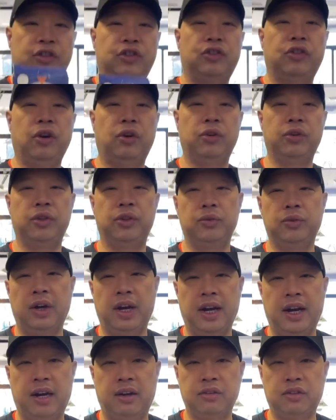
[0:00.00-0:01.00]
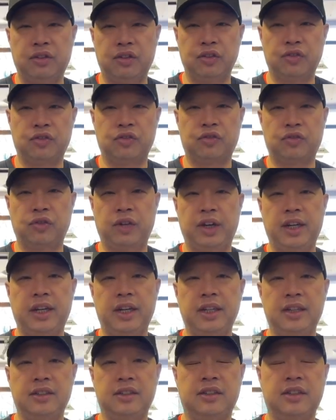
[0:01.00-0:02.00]
show you how to string
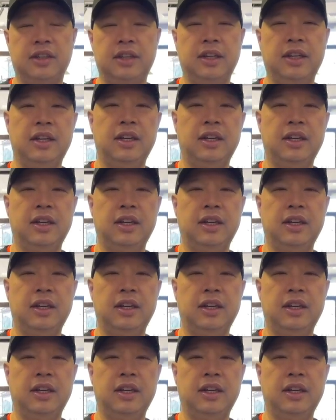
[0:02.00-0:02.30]
it.